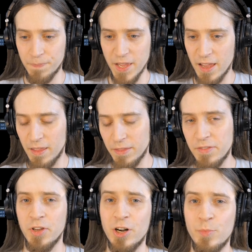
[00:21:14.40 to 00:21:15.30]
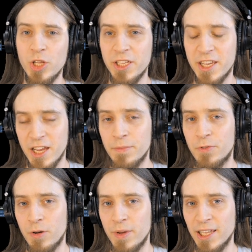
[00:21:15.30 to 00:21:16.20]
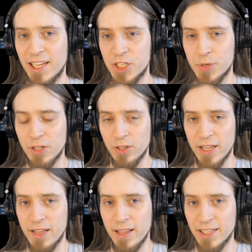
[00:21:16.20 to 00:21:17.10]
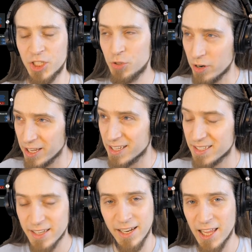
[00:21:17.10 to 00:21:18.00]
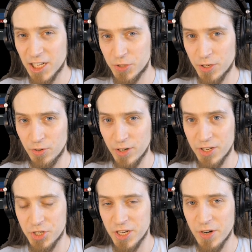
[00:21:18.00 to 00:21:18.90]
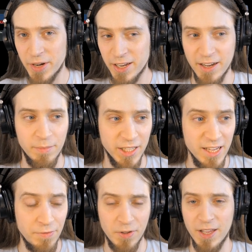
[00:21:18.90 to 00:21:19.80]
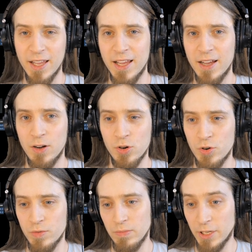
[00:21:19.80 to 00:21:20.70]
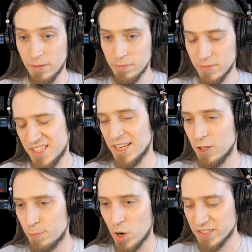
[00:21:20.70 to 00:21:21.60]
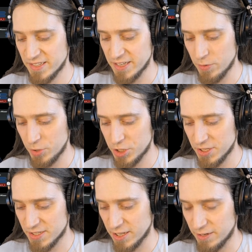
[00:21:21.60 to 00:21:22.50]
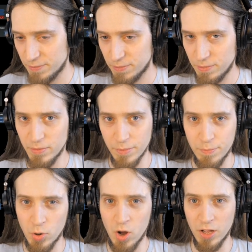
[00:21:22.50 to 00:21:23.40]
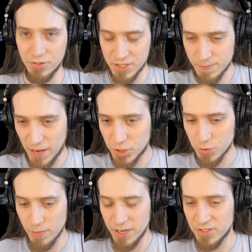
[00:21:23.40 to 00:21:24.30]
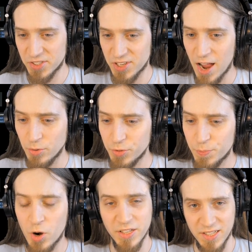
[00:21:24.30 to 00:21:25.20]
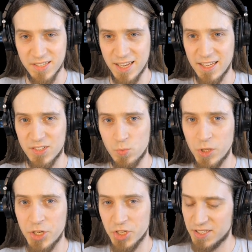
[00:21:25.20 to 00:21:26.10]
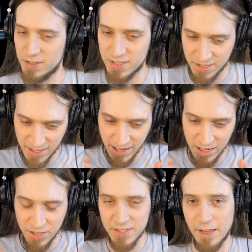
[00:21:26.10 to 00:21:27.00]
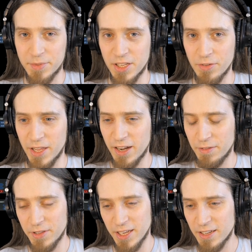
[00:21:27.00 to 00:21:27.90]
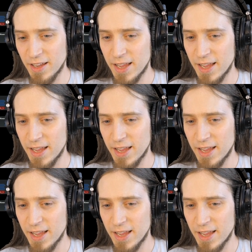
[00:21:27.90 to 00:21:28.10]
And the term really came from electronics and electrical engineering, I believe, or like signal processing, which is like a broad spectrum. And sound processing is really just a tiny subset of that, I think.